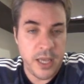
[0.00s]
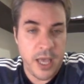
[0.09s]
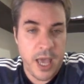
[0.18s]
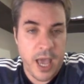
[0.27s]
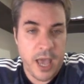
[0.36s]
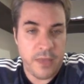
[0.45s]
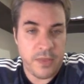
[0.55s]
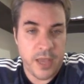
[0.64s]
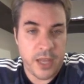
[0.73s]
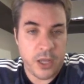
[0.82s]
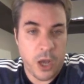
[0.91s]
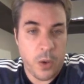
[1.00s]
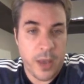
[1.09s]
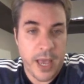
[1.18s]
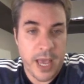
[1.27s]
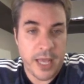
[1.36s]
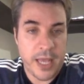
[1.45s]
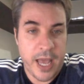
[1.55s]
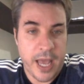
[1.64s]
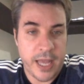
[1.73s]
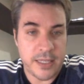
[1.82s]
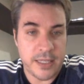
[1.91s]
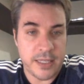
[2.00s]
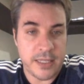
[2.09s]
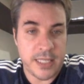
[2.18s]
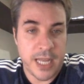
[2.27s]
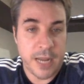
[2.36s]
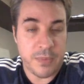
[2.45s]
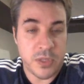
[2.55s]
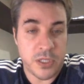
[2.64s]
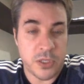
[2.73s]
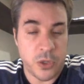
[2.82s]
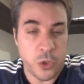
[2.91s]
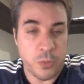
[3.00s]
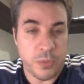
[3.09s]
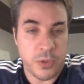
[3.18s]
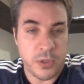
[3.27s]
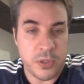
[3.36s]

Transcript: and then go ahead and set up the scoop